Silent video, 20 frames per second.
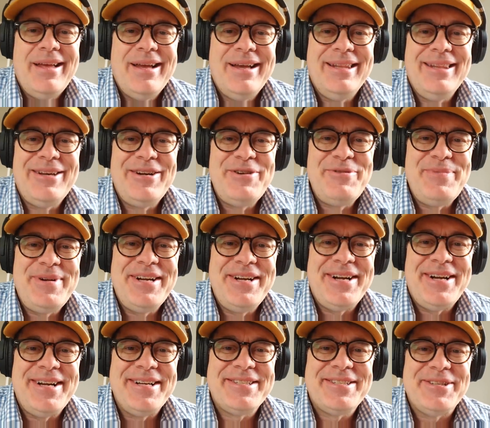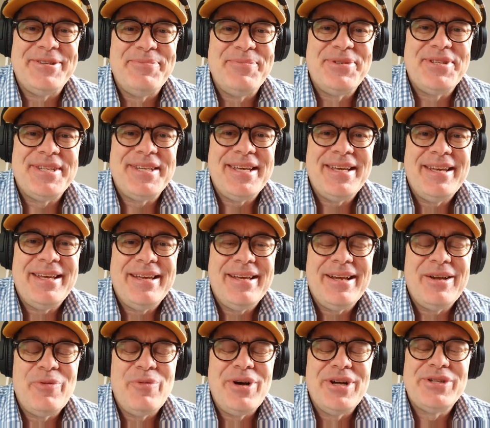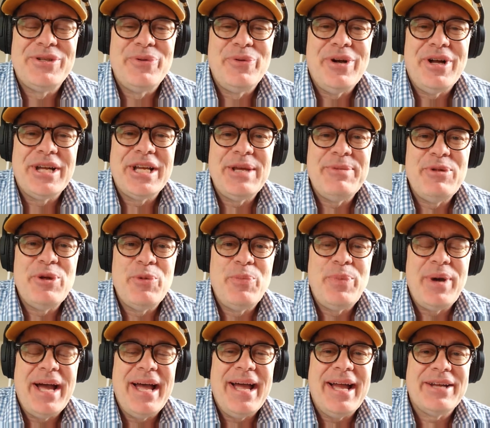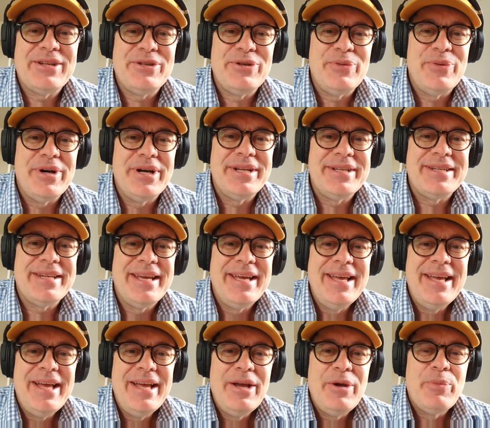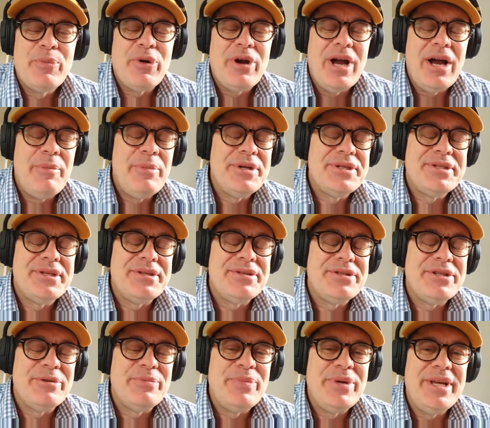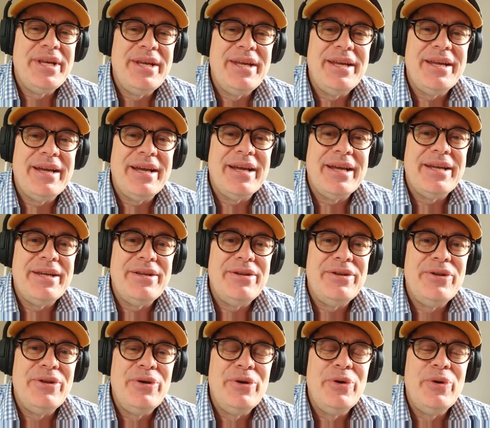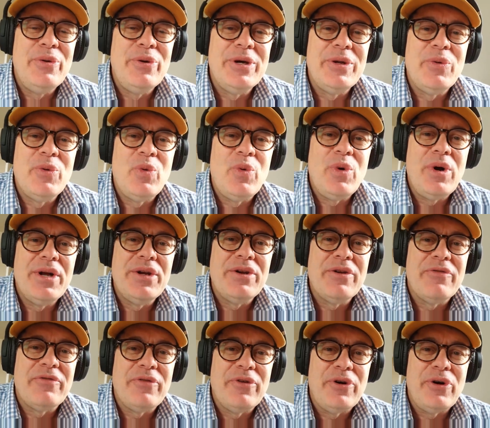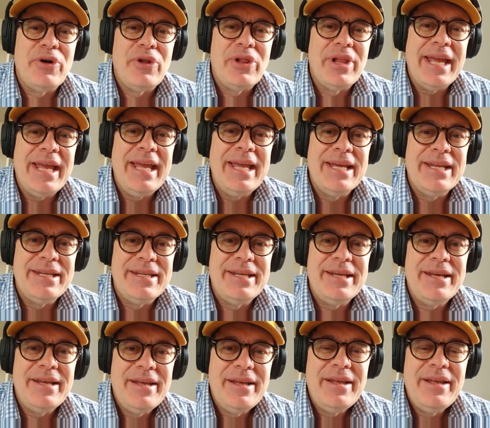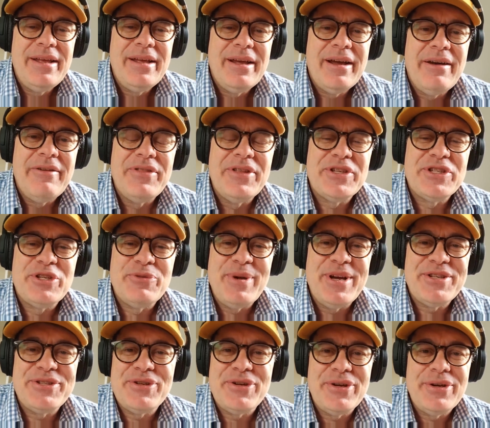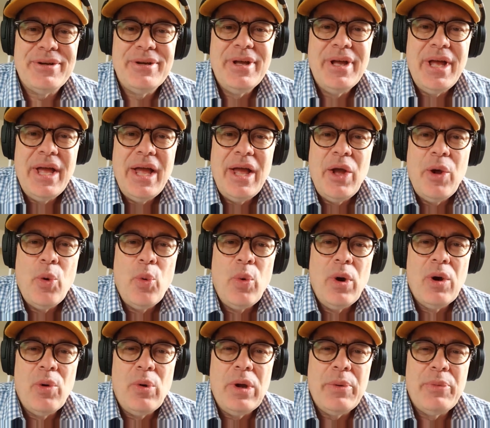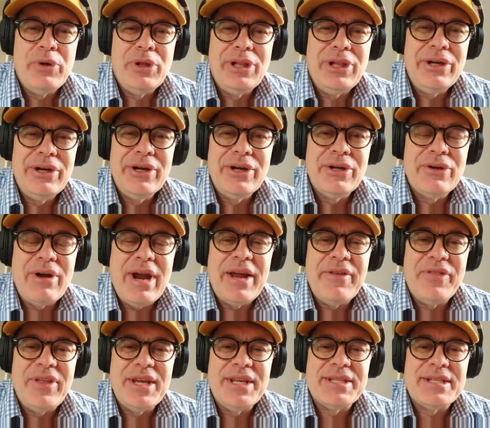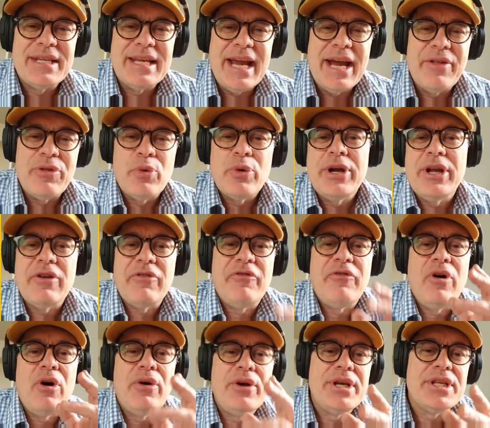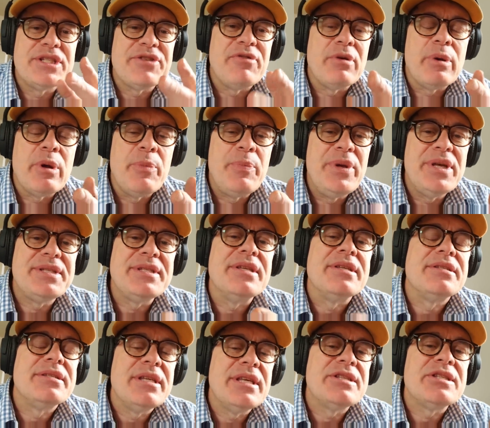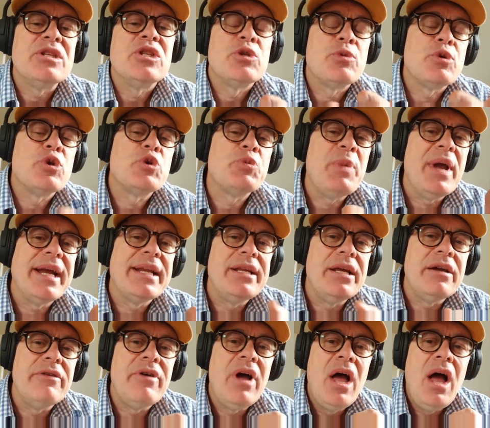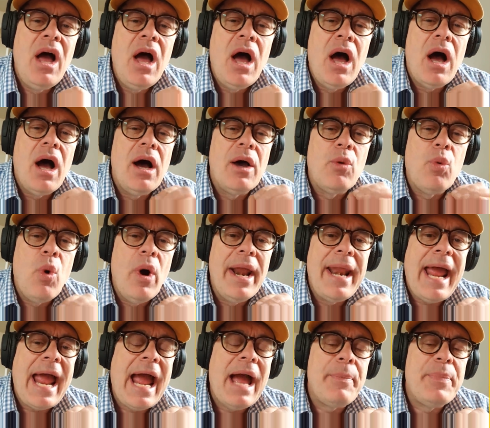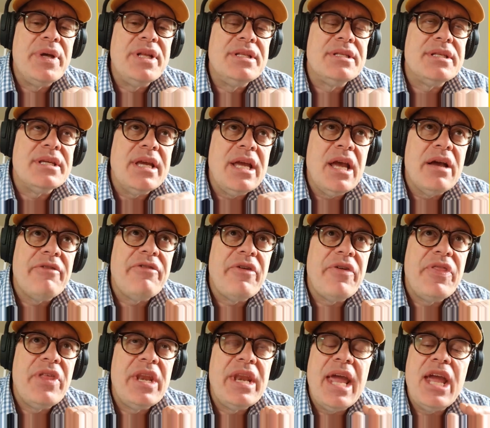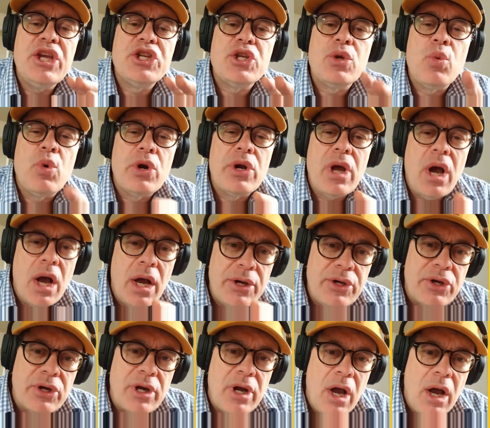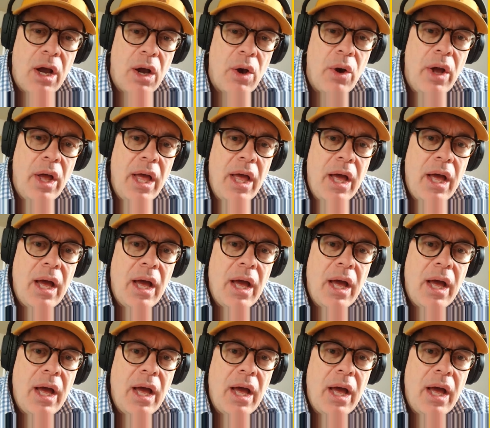Hello, my awesomes. I want to welcome you back to what promises to be a new and wonderful end of the semester, where we will learn great things together. We're going to focus from a business systems perspective on what happens if the nation were to undergo